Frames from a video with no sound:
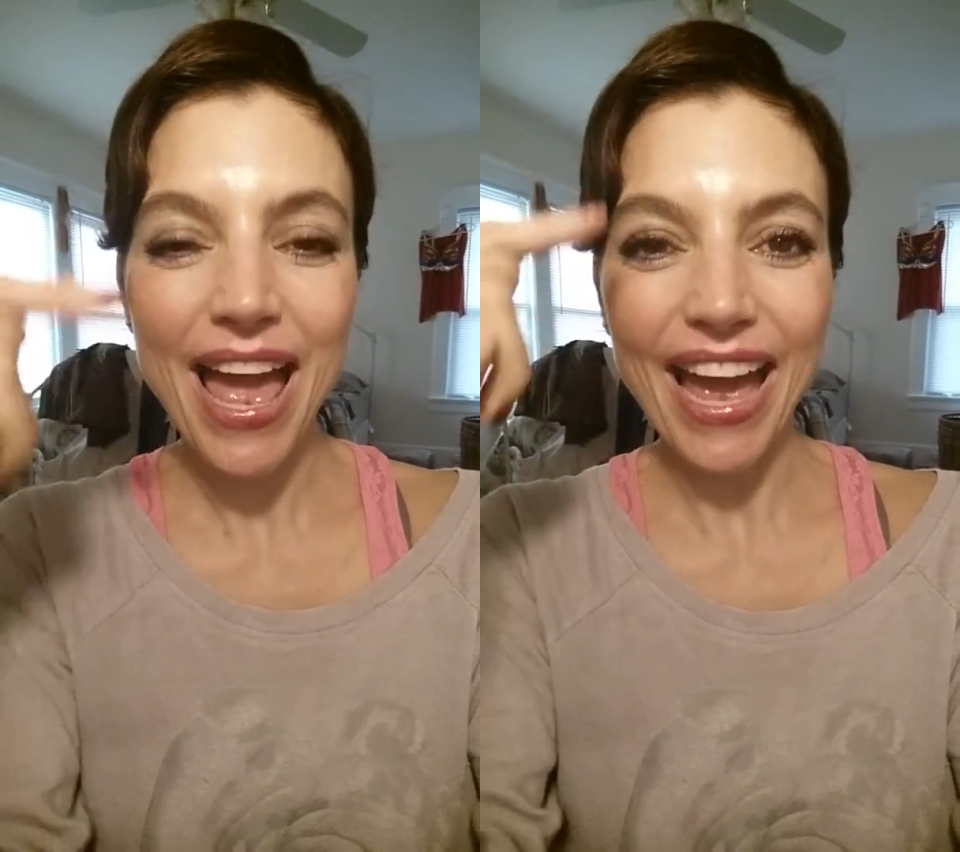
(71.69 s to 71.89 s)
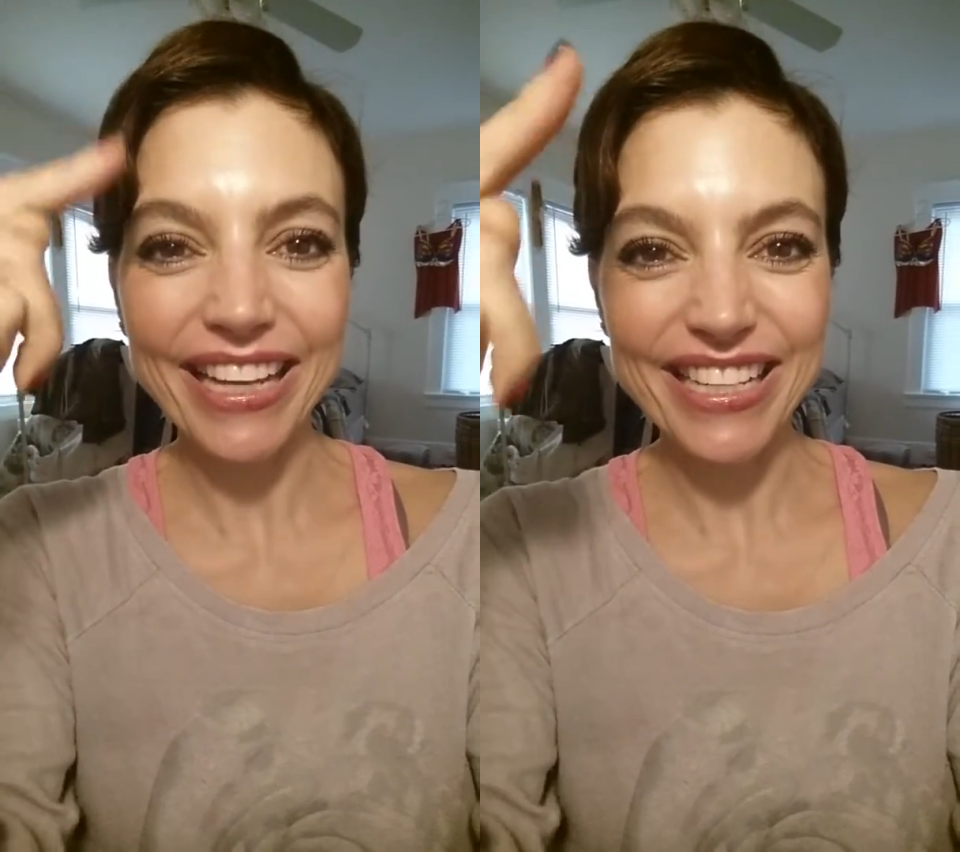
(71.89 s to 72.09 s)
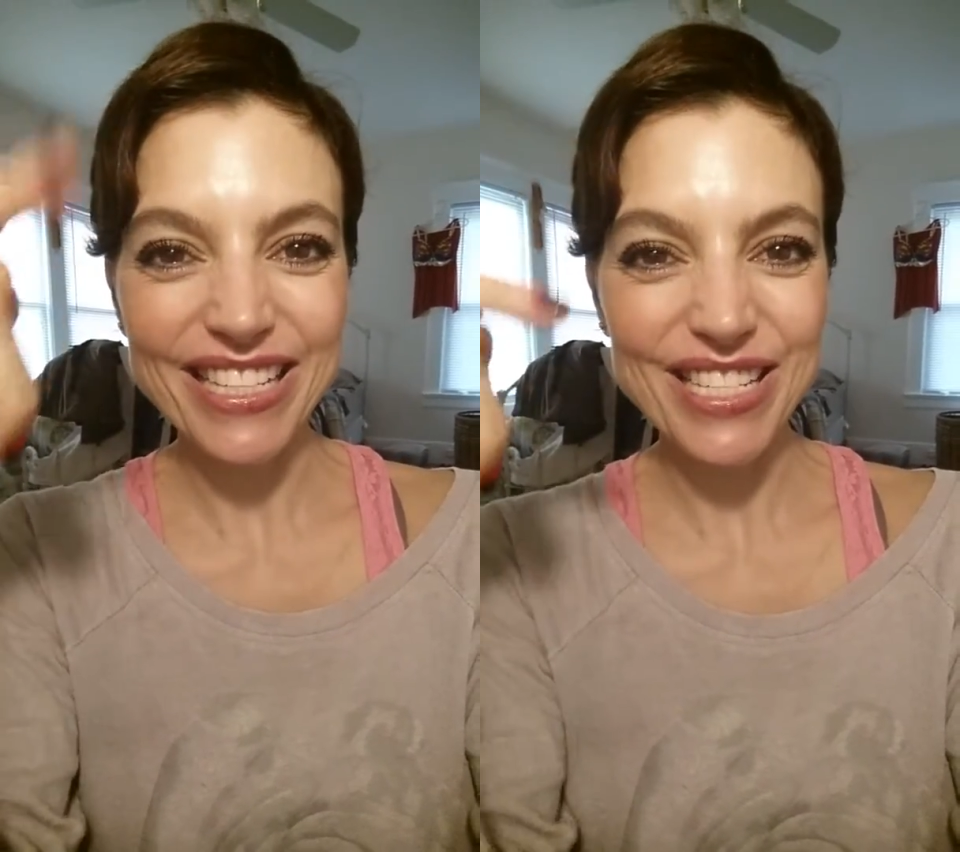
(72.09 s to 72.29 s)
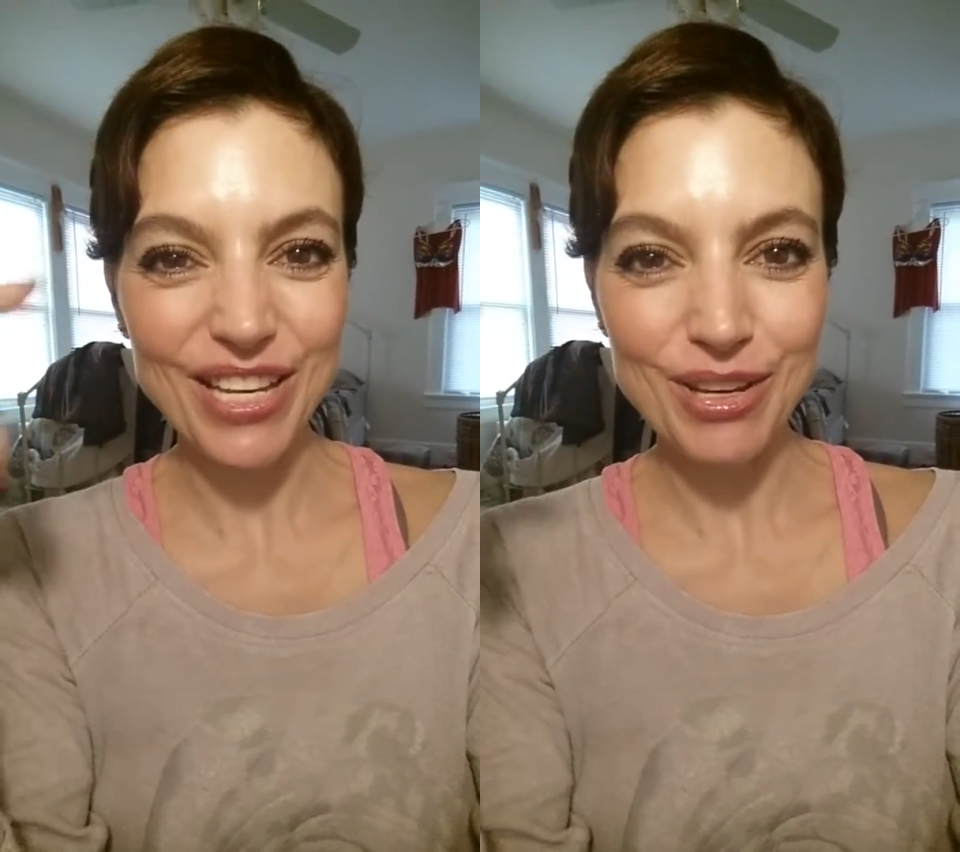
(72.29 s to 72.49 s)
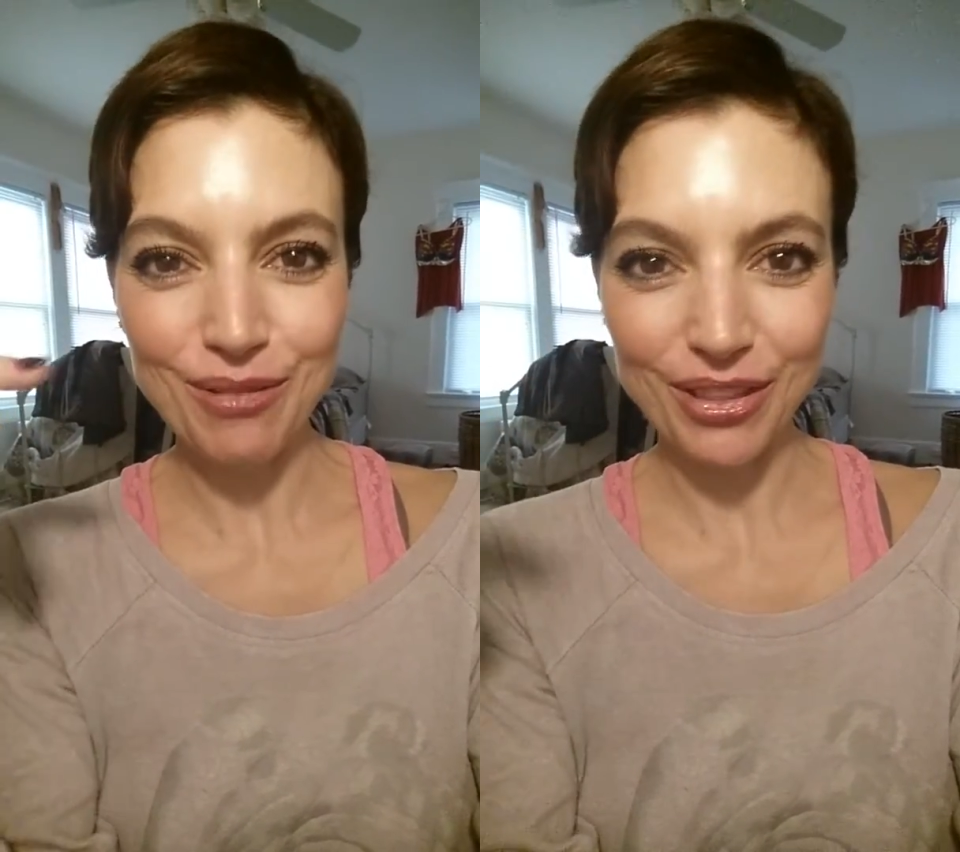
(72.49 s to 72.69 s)
and
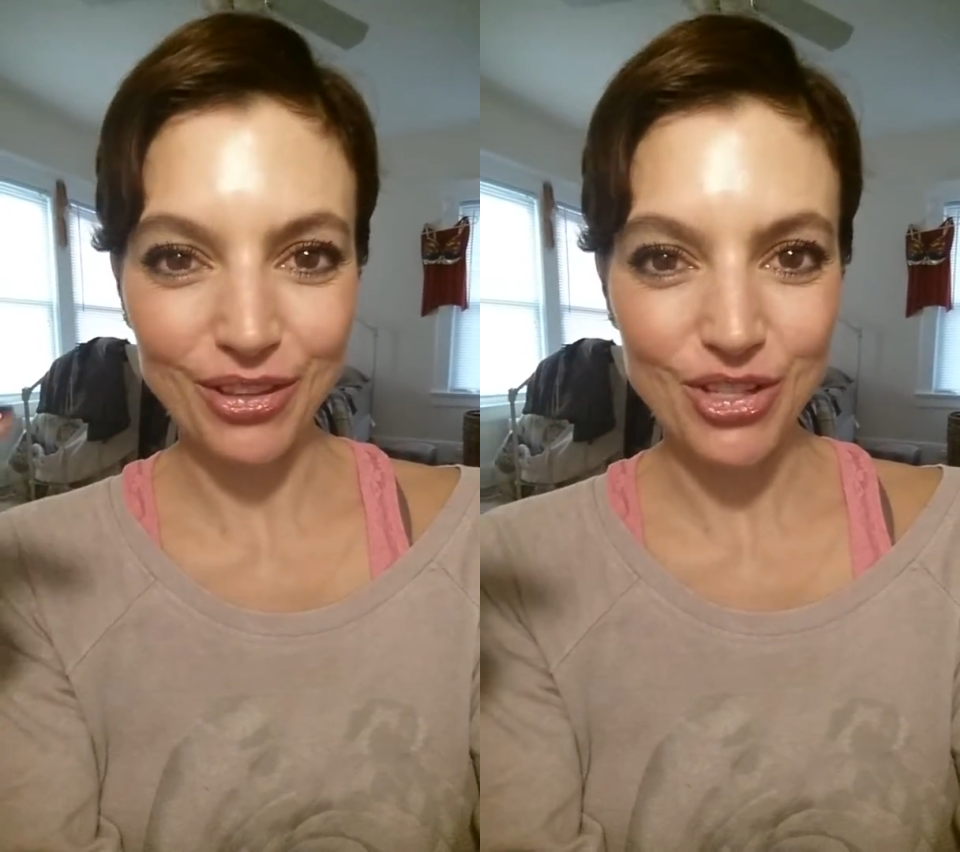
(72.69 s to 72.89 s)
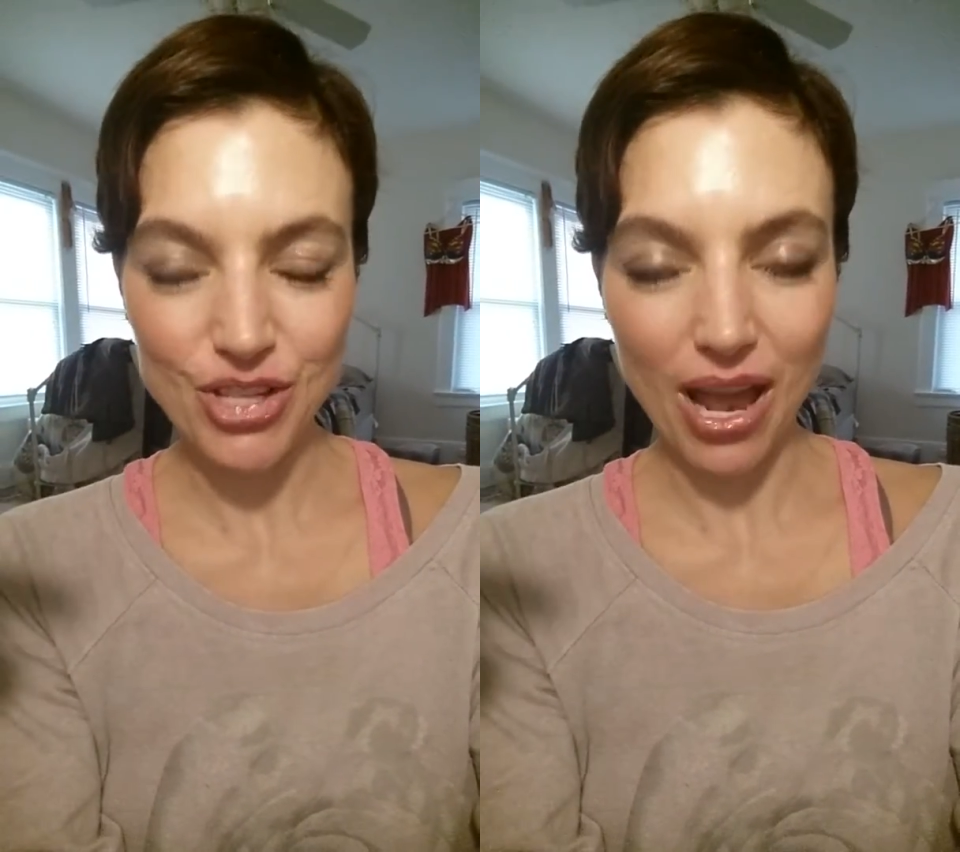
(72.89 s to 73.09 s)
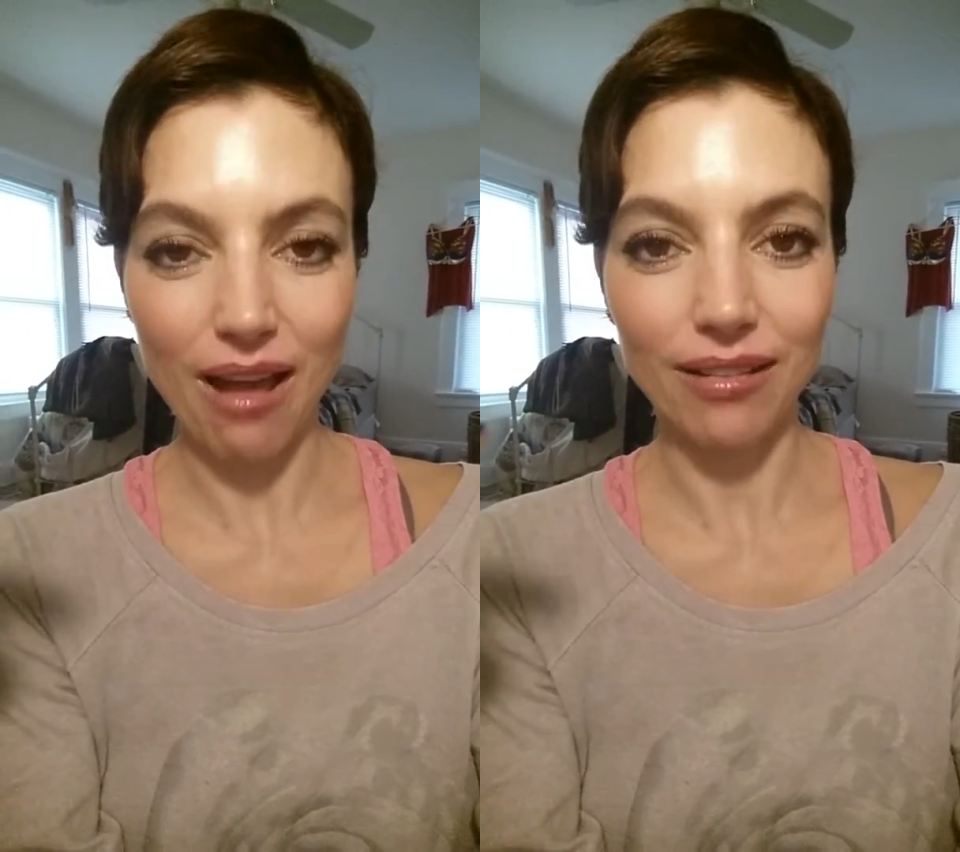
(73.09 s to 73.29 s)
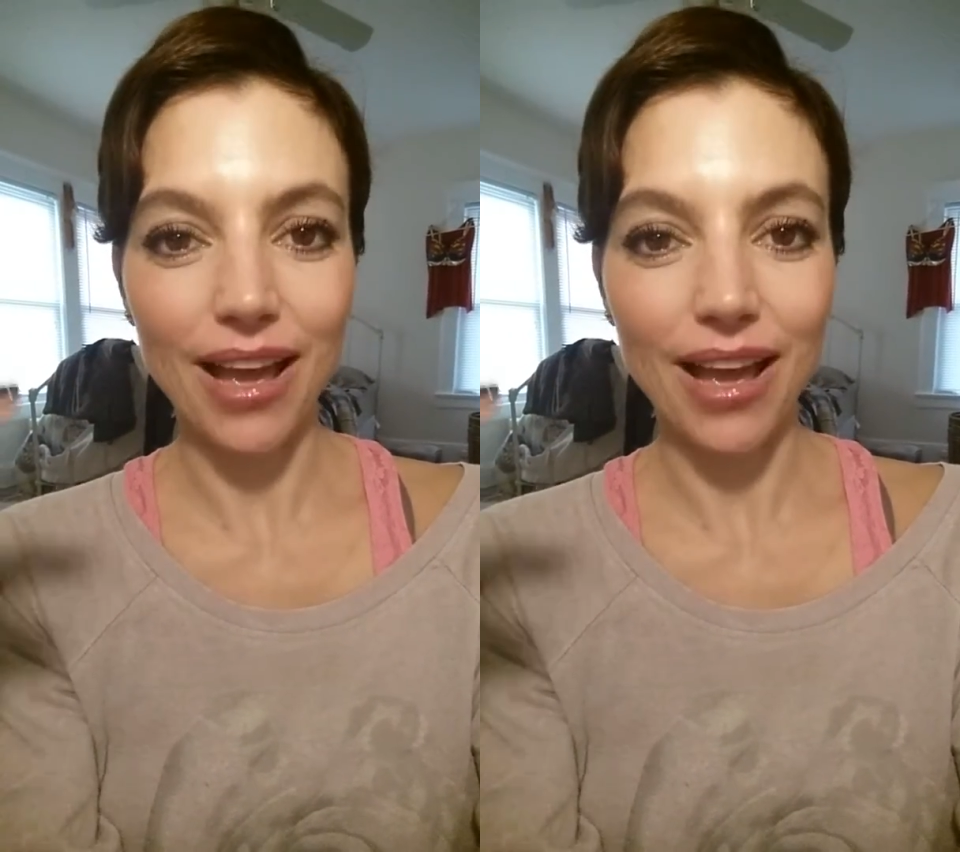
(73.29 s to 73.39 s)
continue with your gel